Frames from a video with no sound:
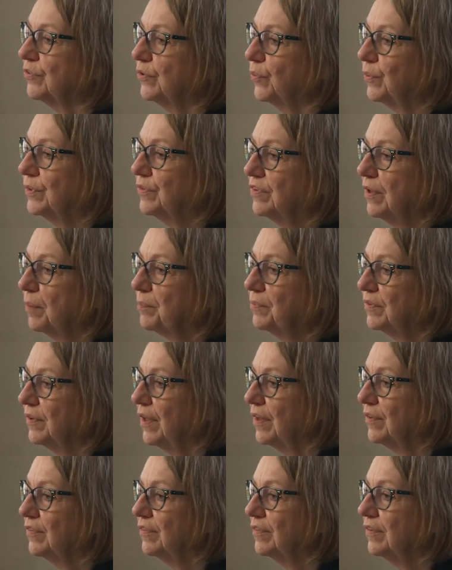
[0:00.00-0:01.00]
So in some
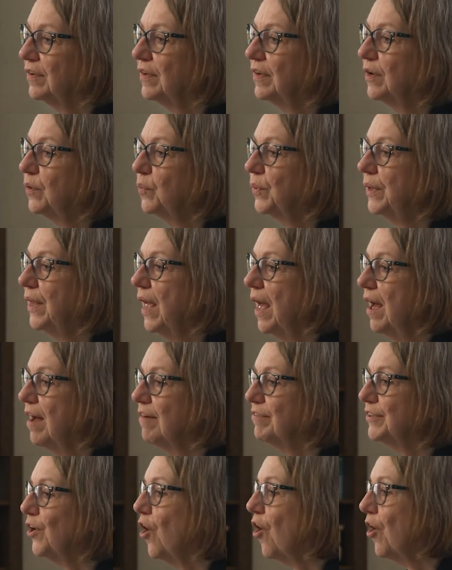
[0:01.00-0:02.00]
sense, we
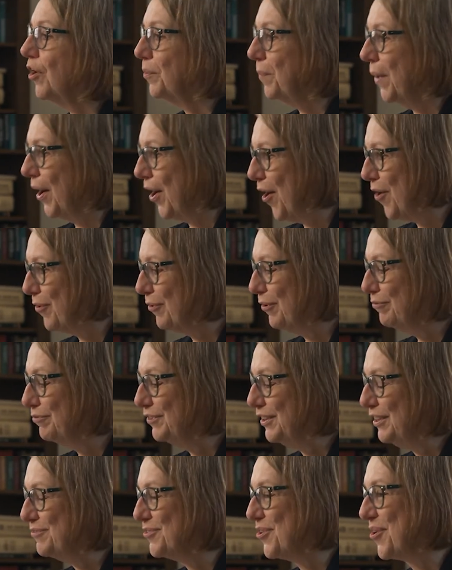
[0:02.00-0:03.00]
have an
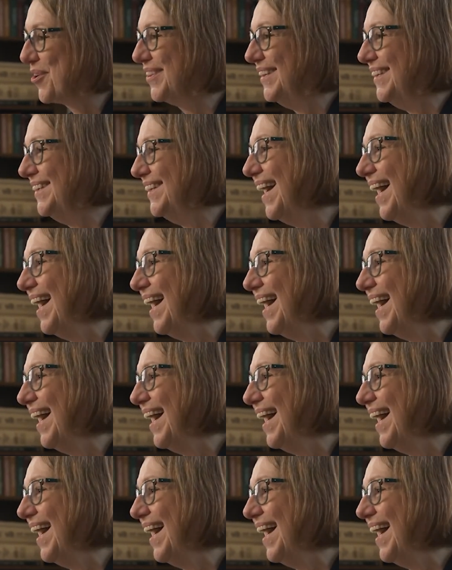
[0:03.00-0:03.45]
autobiography of Dorothy